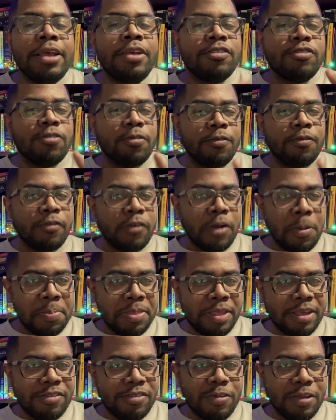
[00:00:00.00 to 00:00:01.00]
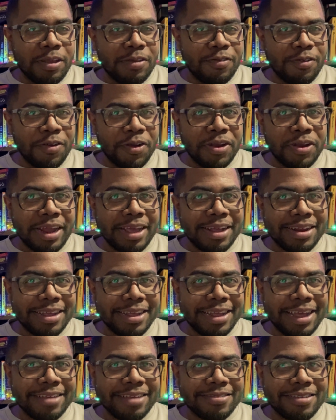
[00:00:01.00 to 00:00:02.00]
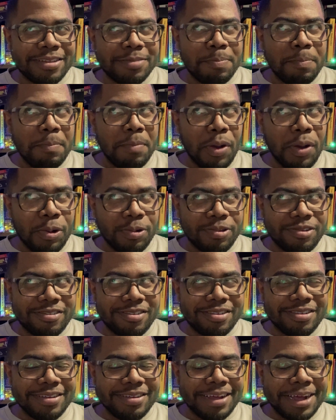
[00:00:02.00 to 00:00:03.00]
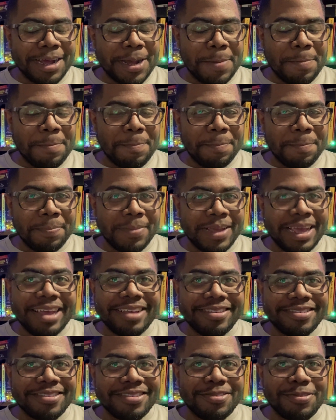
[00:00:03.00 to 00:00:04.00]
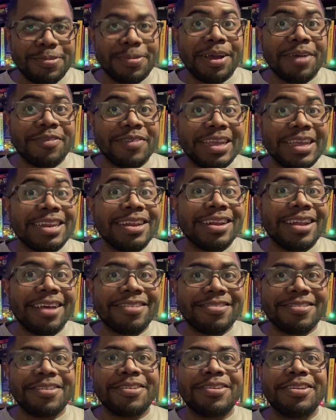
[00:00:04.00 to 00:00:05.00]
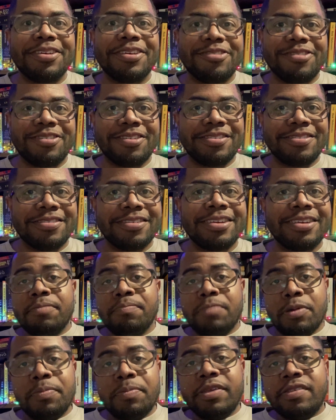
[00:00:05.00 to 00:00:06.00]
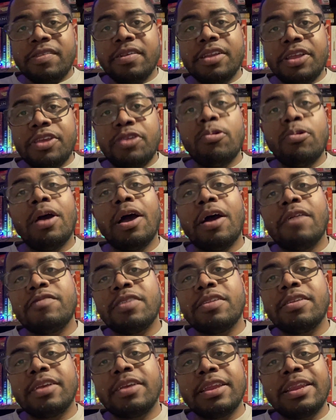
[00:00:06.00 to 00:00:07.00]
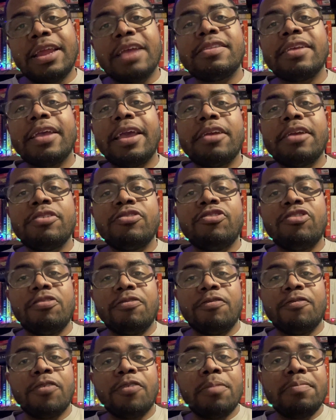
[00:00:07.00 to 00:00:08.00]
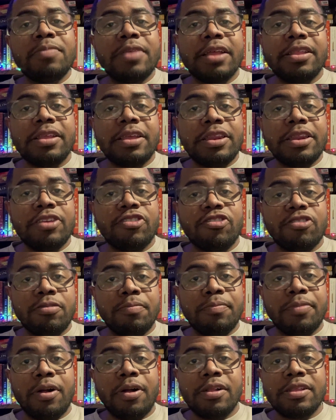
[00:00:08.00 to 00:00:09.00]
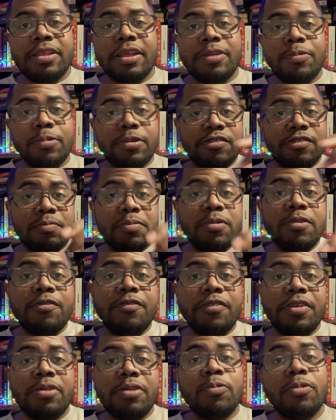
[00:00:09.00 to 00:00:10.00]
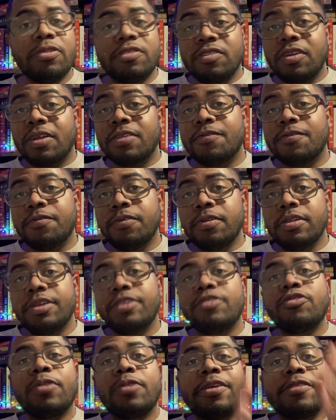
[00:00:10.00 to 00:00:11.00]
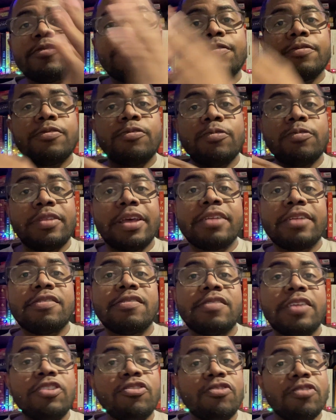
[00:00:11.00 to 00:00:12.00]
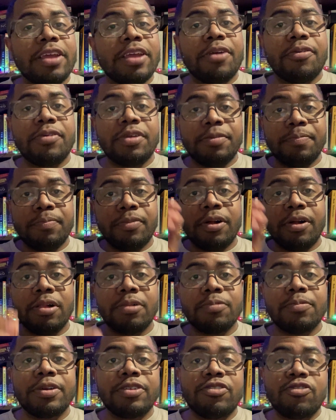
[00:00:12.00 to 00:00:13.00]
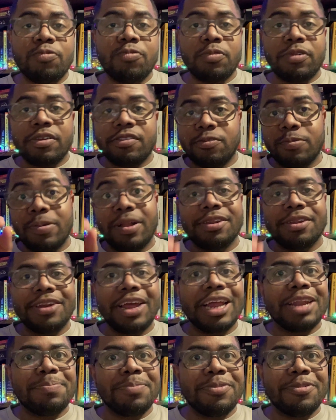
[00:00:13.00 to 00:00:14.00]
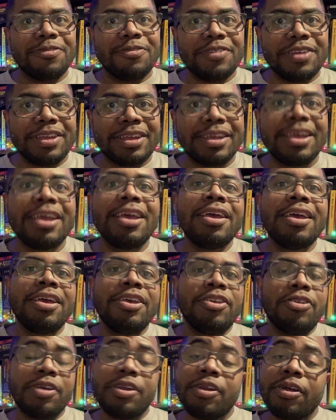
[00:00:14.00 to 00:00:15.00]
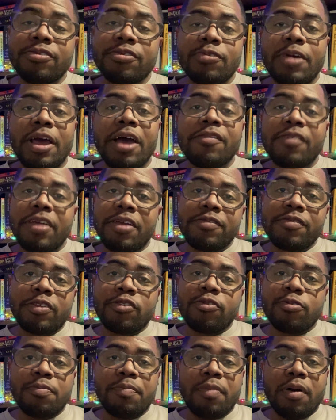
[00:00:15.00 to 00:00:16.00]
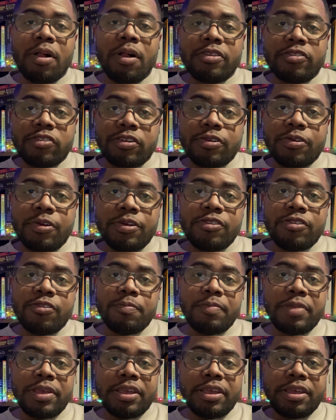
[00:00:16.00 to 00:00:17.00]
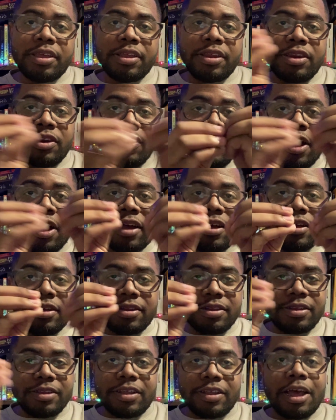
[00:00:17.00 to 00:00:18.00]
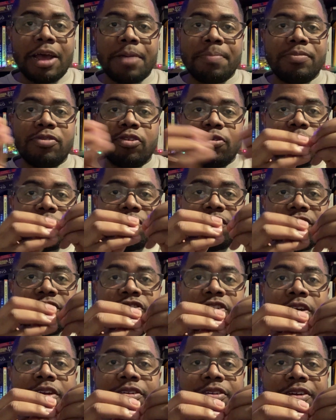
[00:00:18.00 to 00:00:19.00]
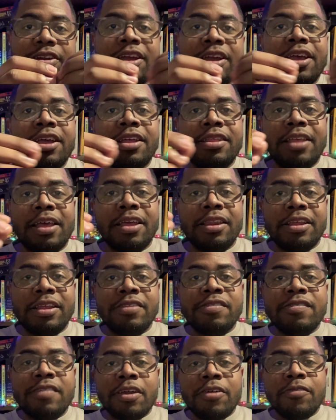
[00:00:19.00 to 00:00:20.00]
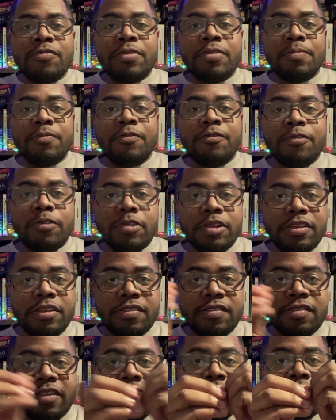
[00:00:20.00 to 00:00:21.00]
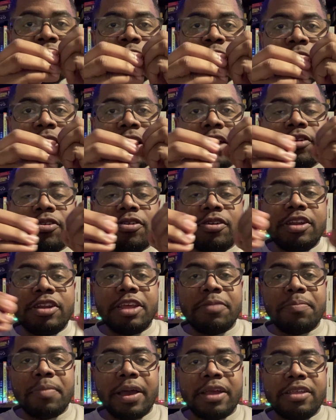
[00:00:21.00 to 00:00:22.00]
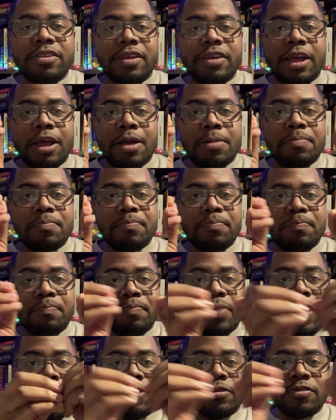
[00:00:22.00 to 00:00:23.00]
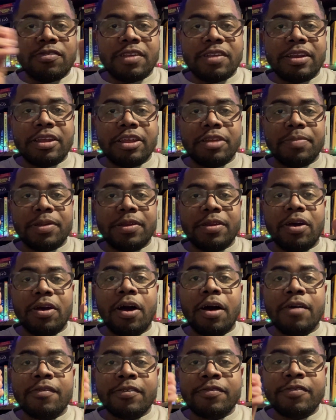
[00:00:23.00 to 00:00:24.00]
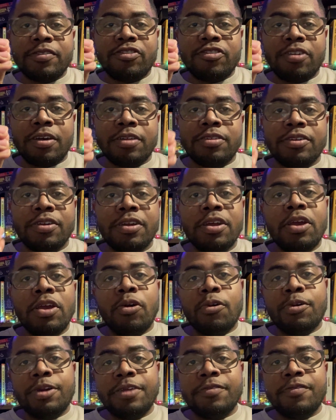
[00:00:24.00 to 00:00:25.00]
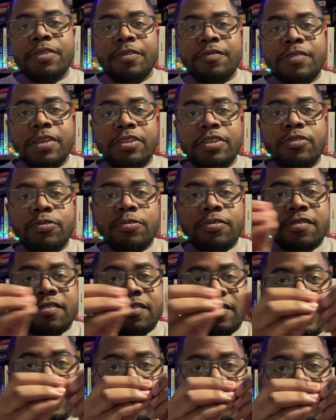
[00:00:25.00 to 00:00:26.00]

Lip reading: So from this you can very likely guess that most cases you have inelastic collisions, but basically you have that the kinetic energy from that initial ball that it was moving was not fully transferred to that stationary ball, which was, well, not moving. You can also have, if the two balls are going to be knocked towards each other, then instead of them fully sticking together, they might bounce a little bit off of each other, or even if they do stick